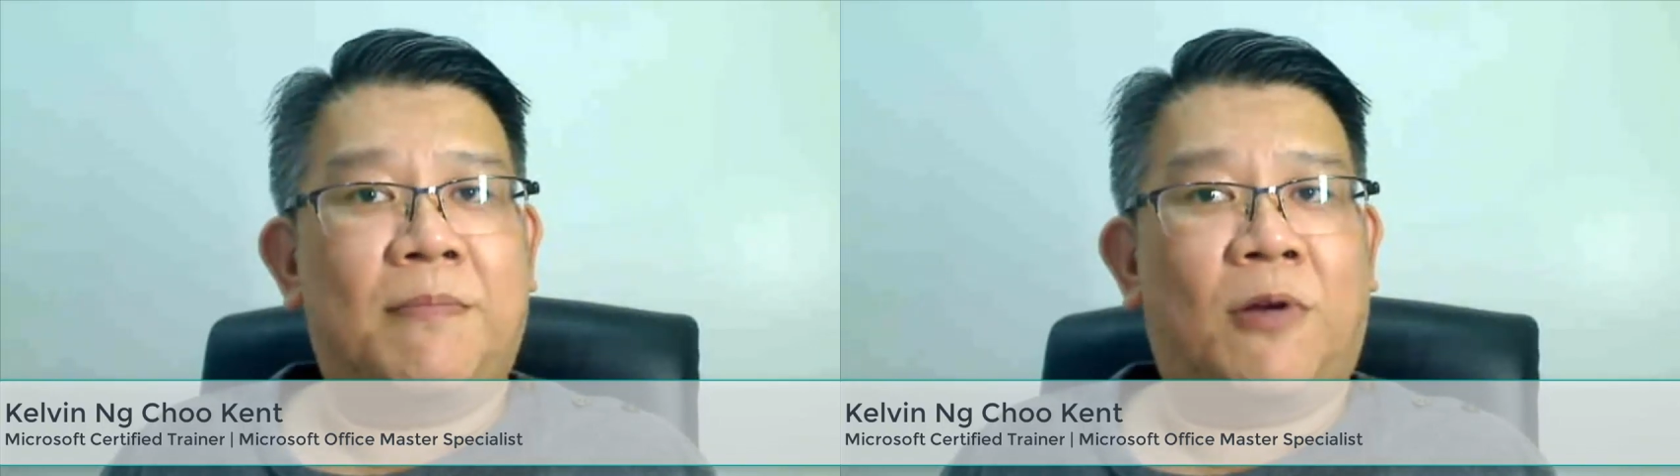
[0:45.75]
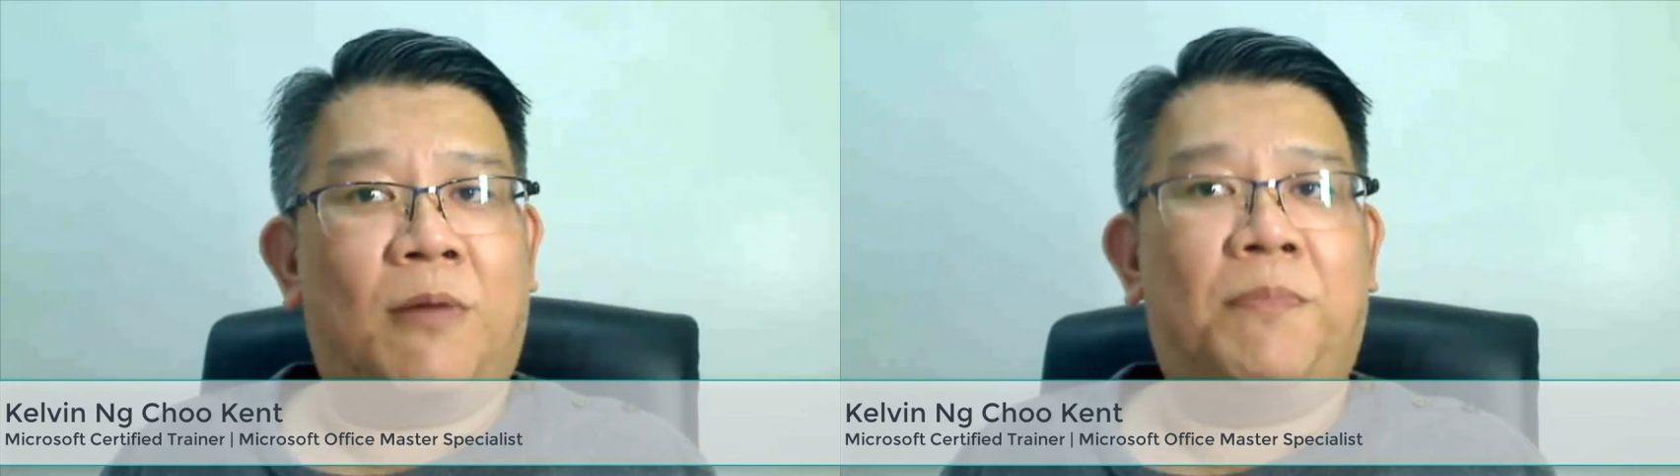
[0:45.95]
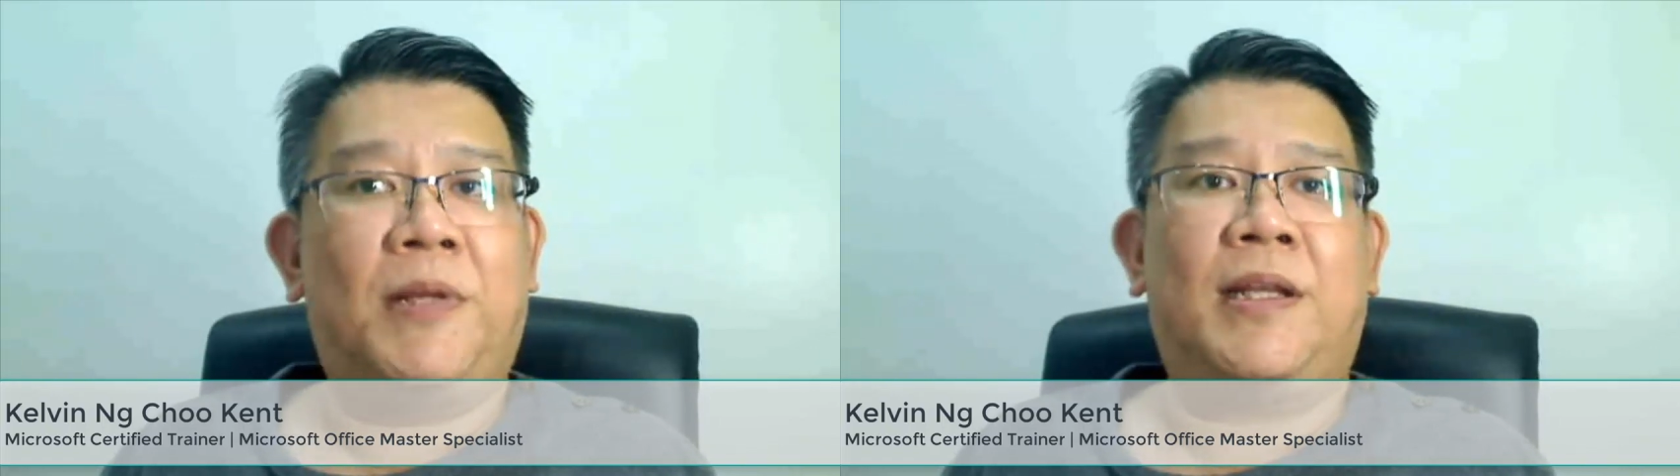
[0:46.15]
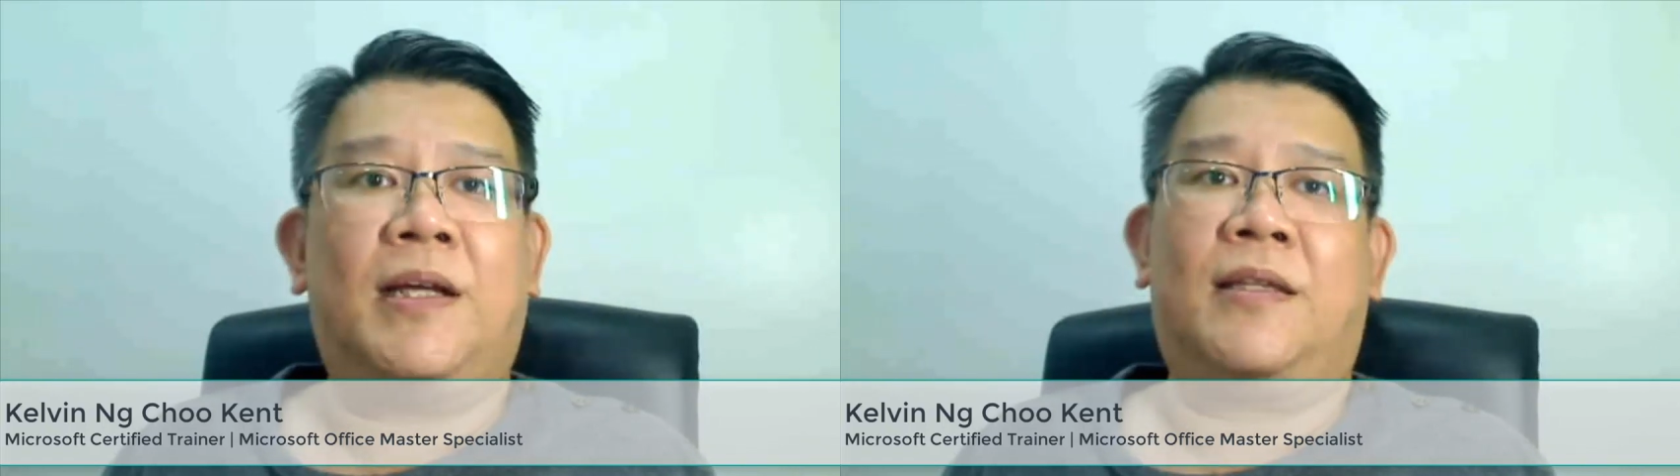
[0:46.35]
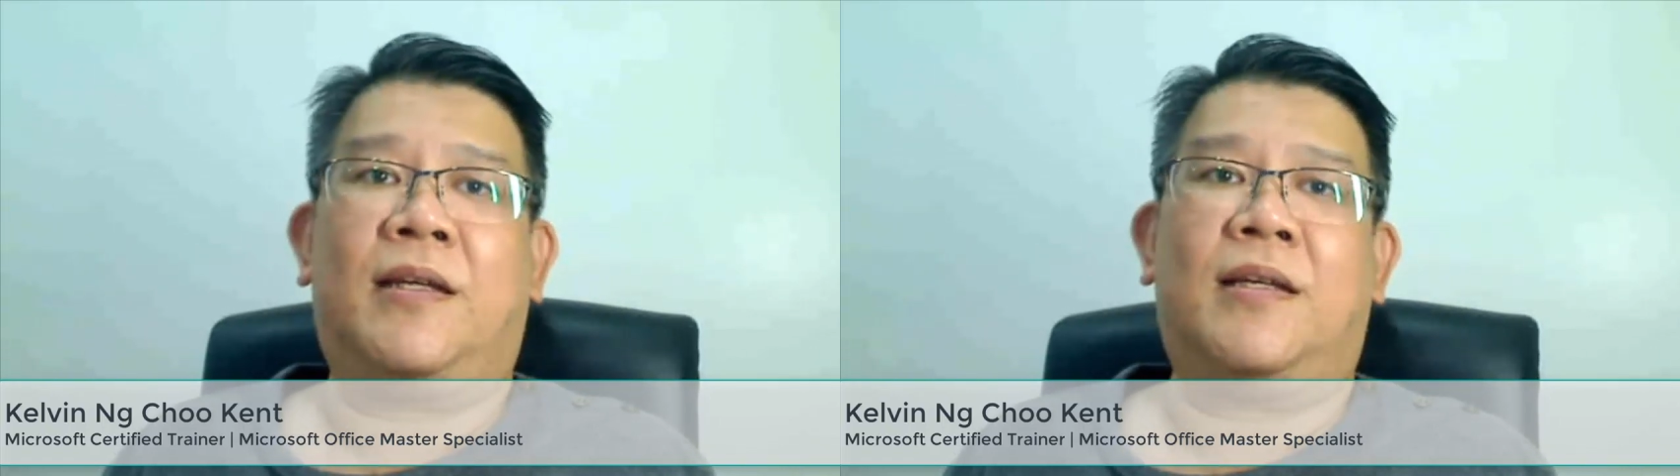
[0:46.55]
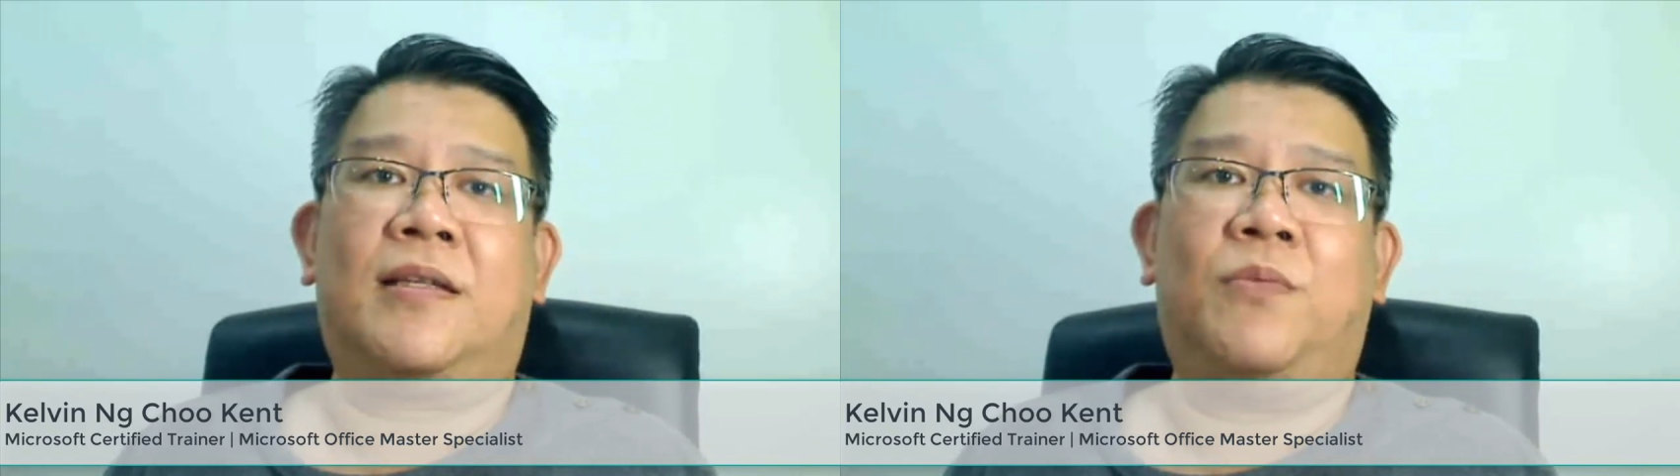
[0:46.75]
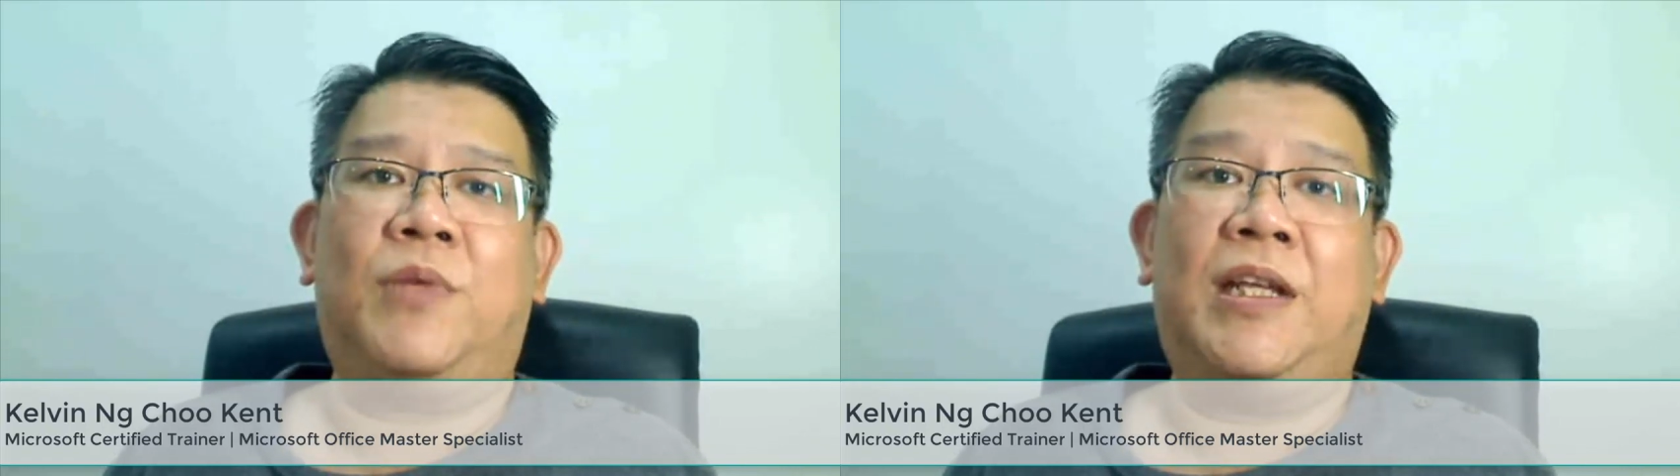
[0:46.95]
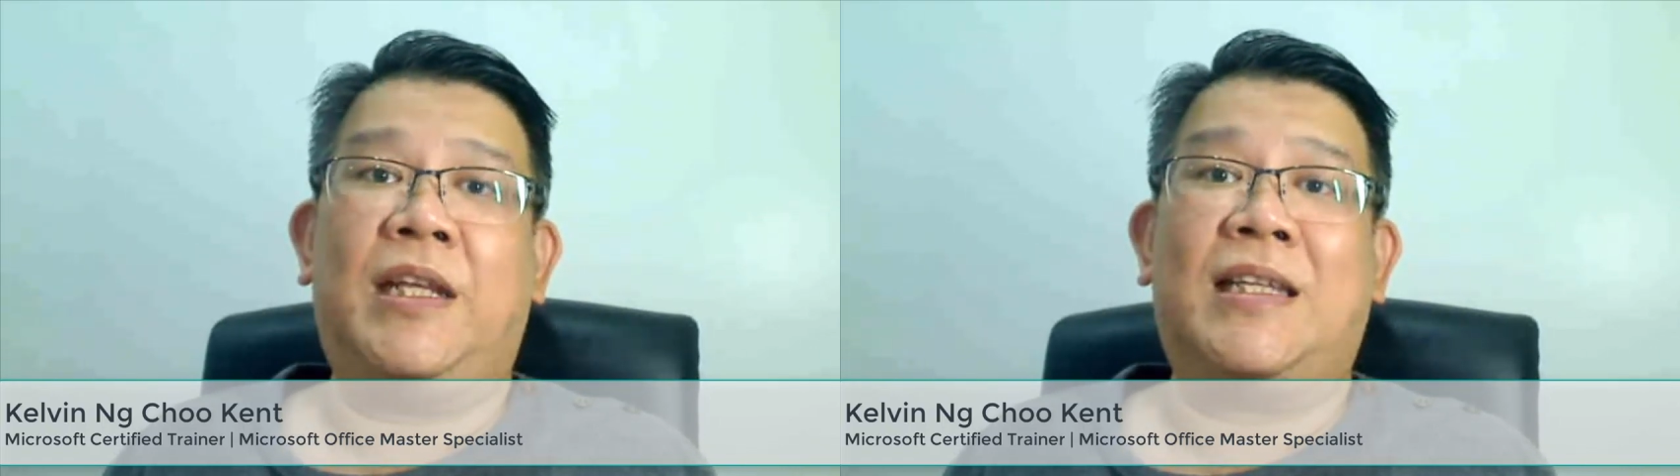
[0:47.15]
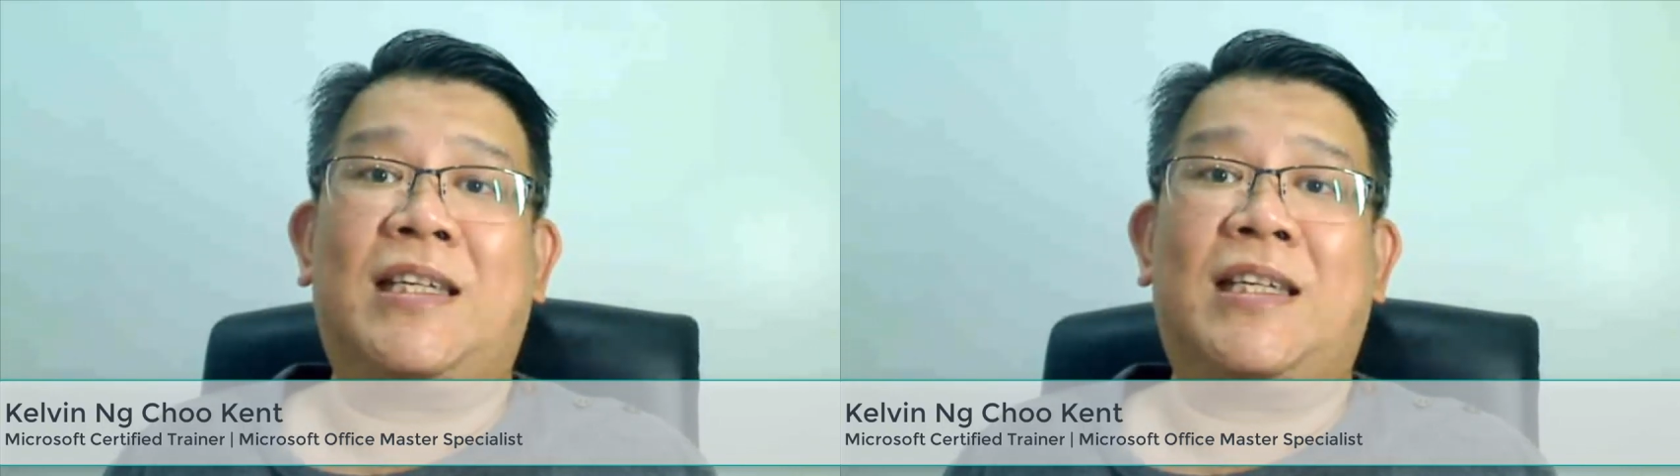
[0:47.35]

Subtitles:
complete their tasks within